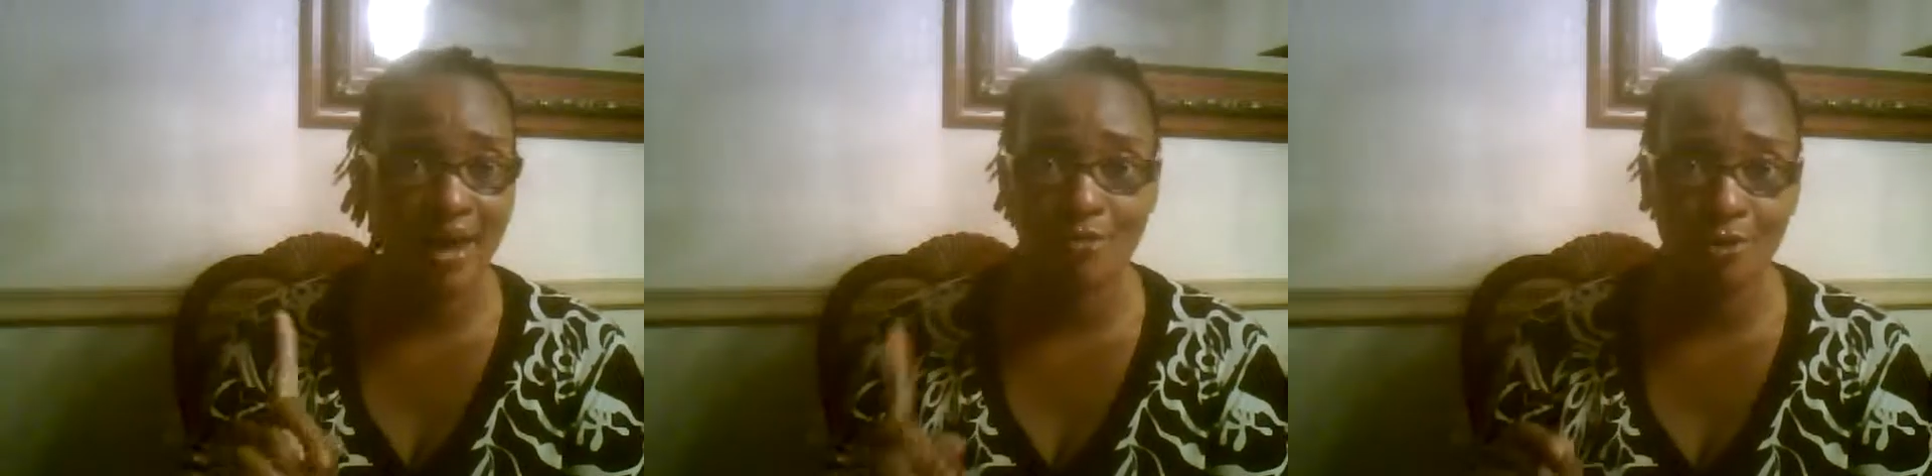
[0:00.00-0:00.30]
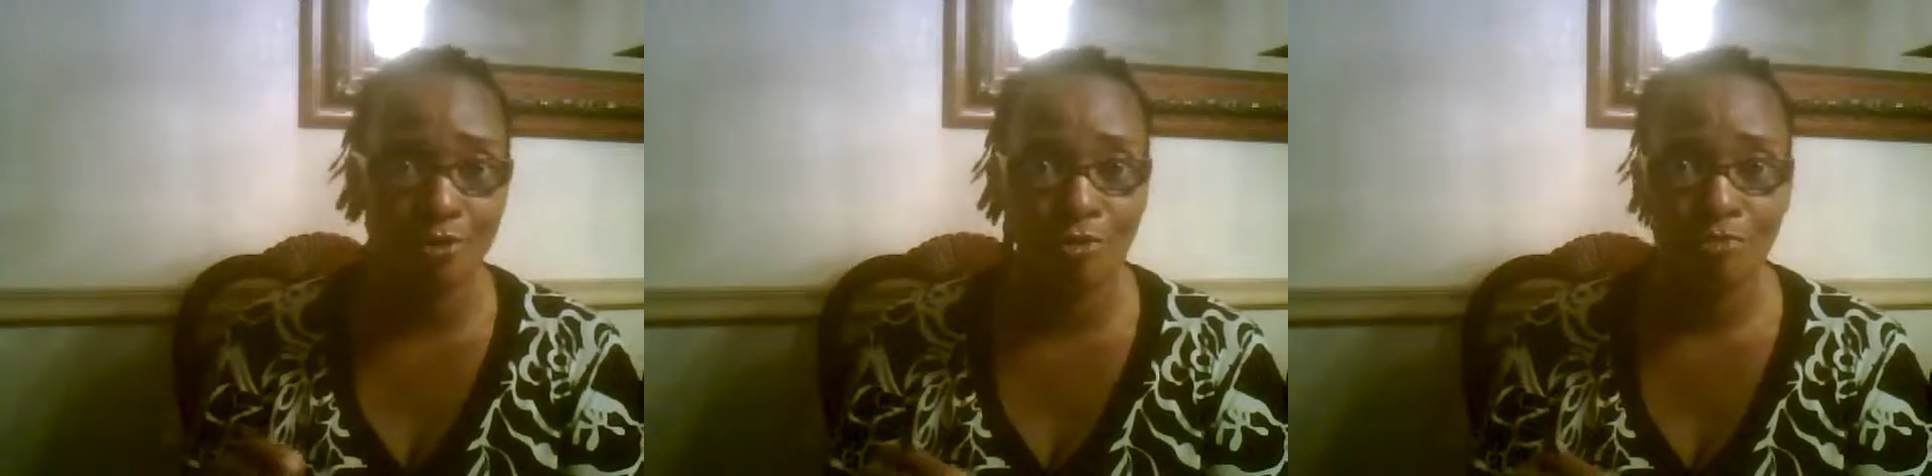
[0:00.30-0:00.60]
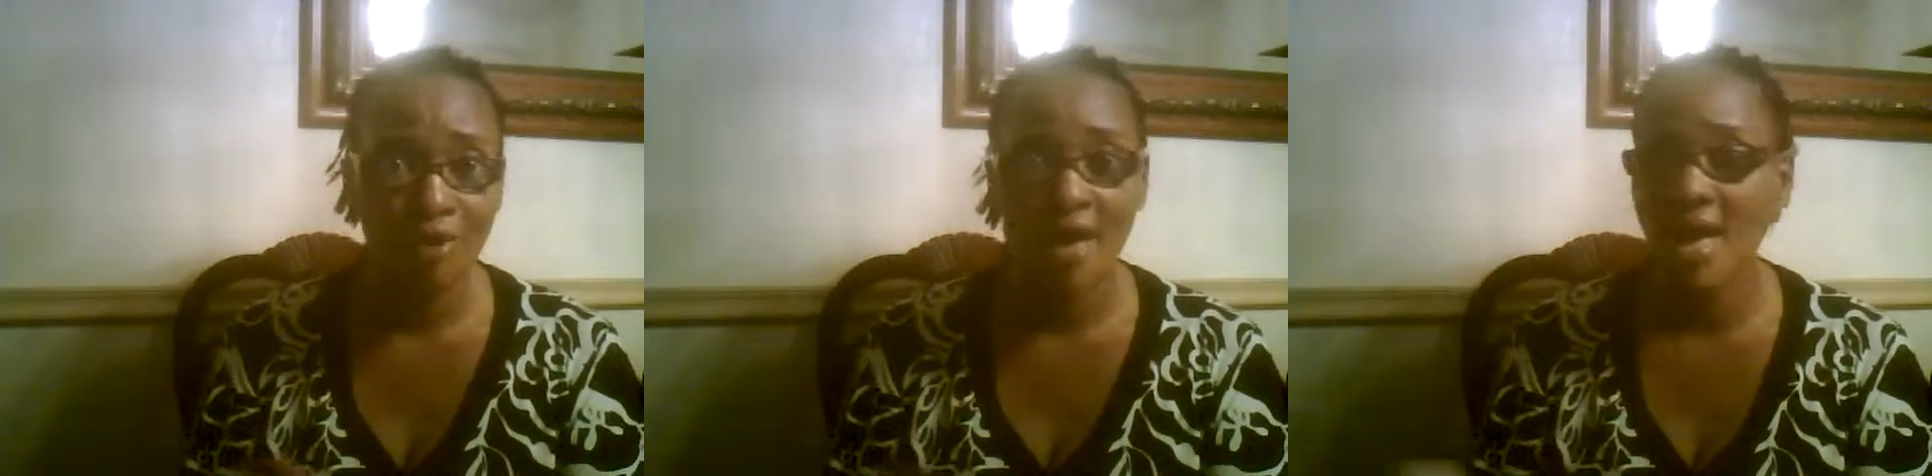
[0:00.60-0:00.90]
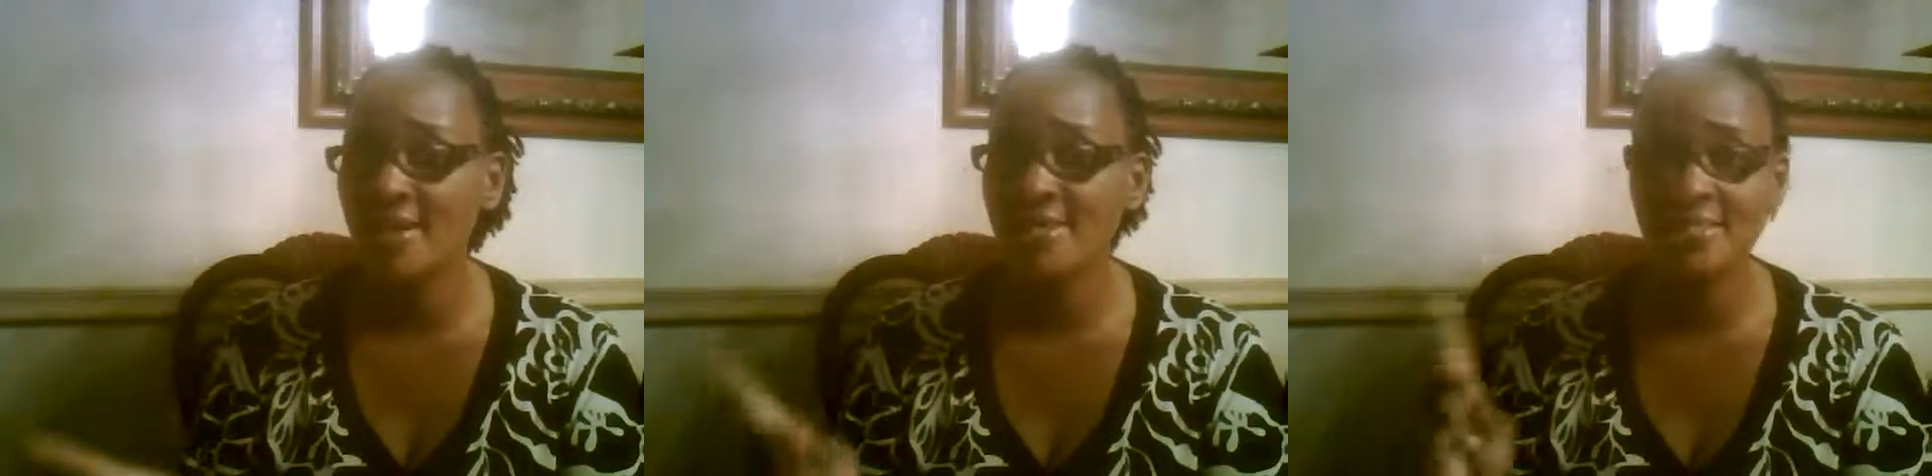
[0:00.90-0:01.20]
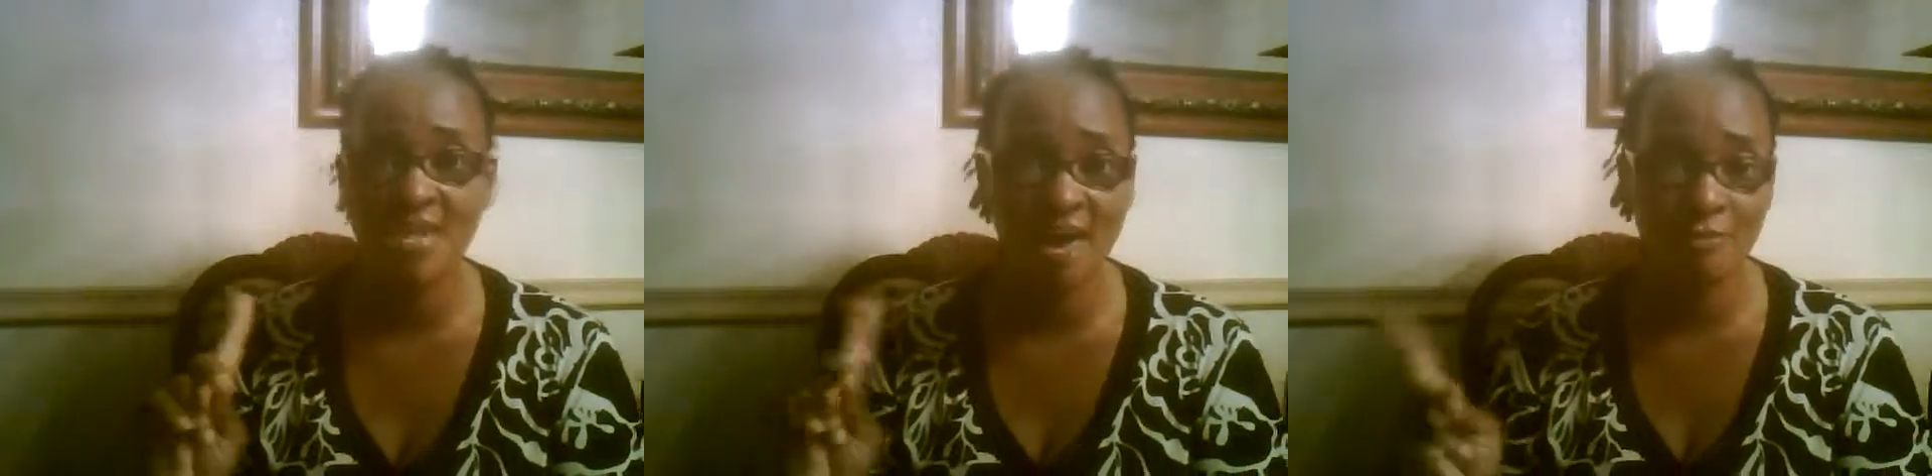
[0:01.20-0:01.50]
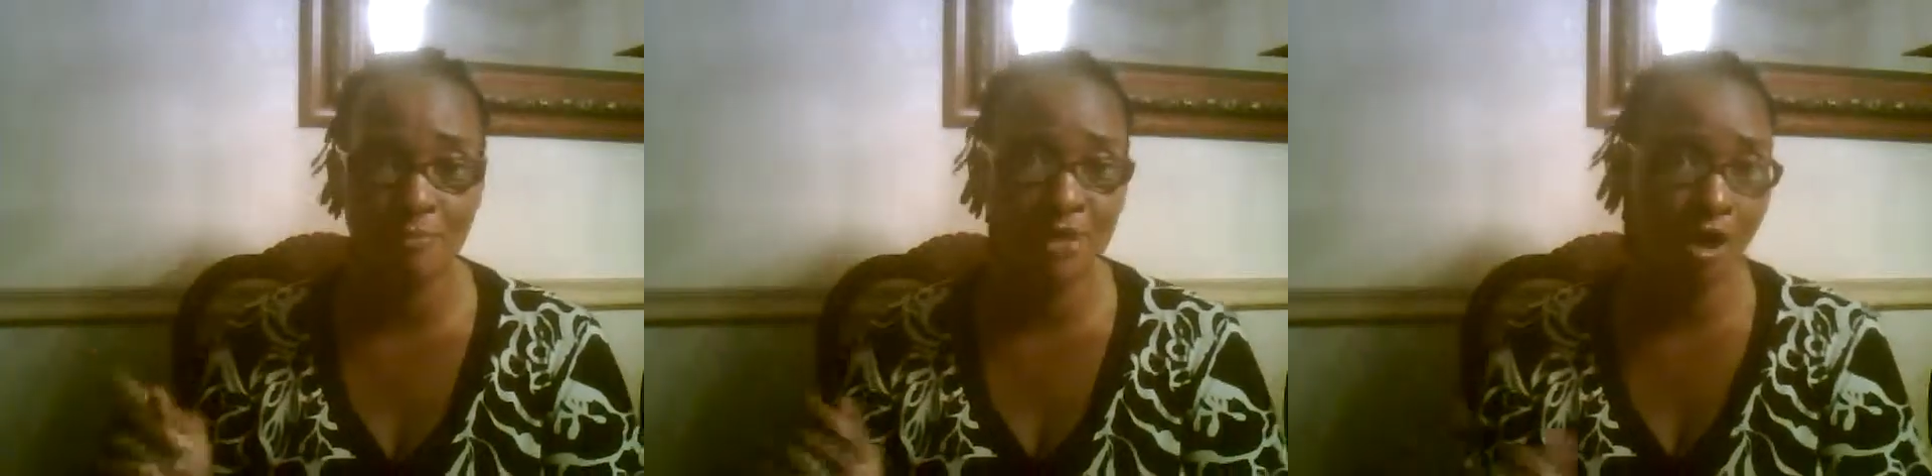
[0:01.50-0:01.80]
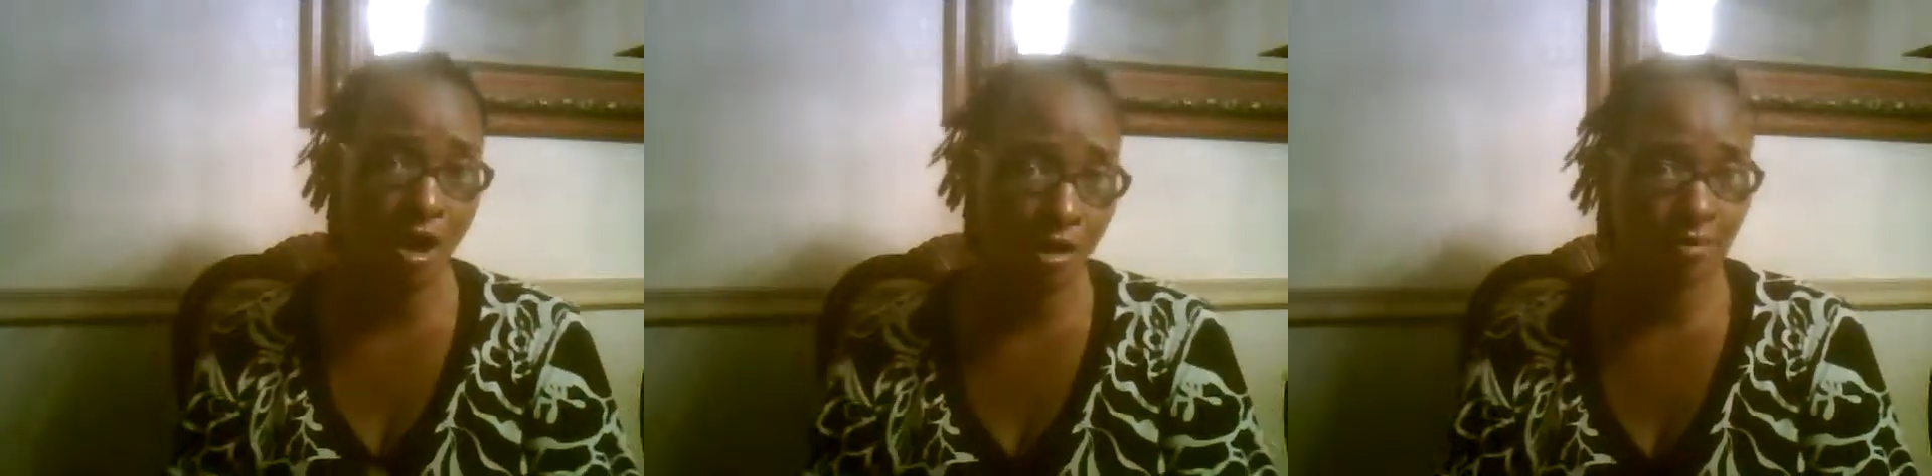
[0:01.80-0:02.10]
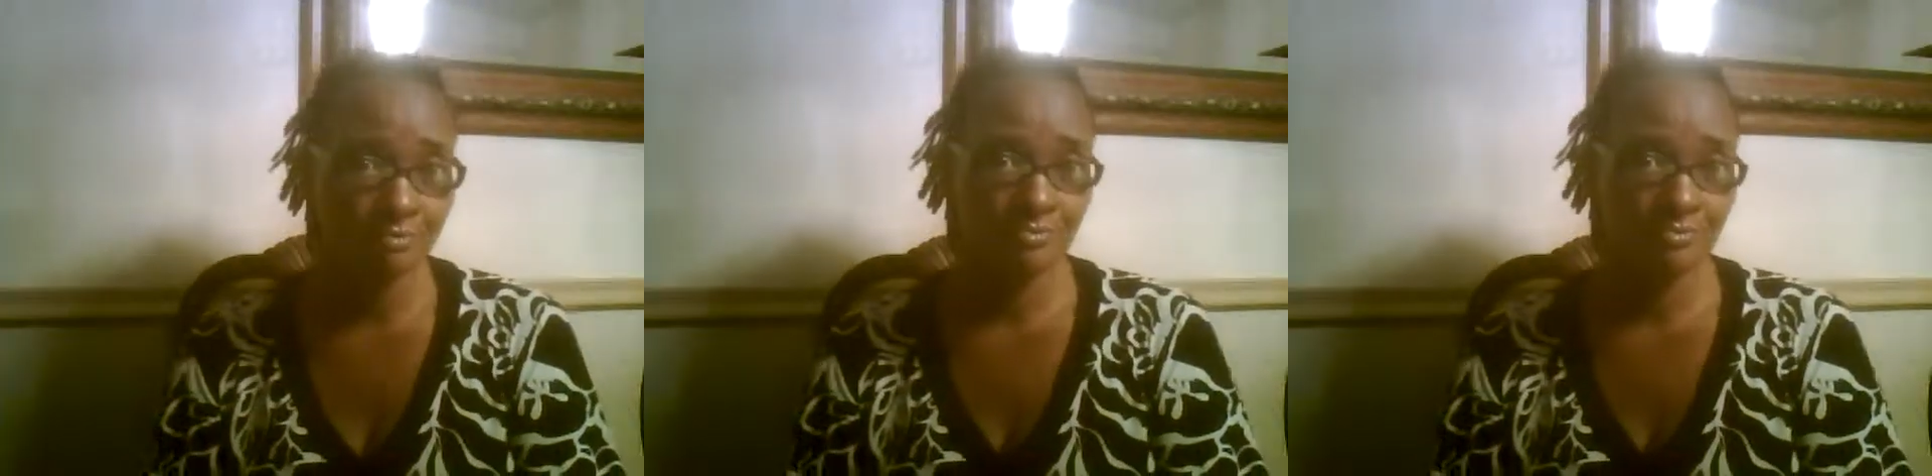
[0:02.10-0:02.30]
that room unless he have a PR.